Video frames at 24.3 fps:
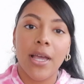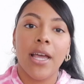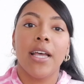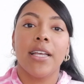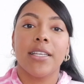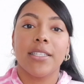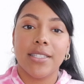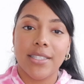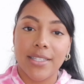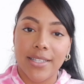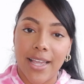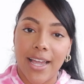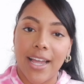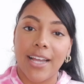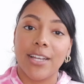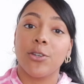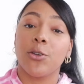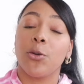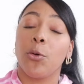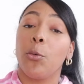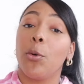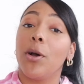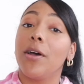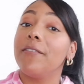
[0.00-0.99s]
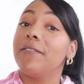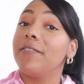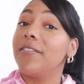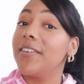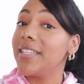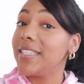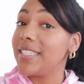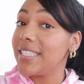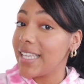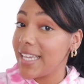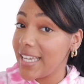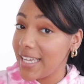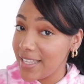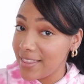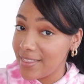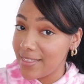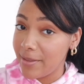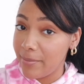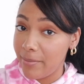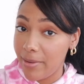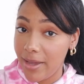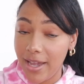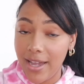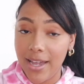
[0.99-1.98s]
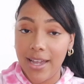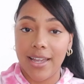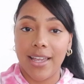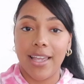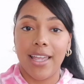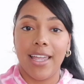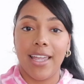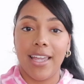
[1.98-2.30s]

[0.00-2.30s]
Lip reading: slash what fits in the bag,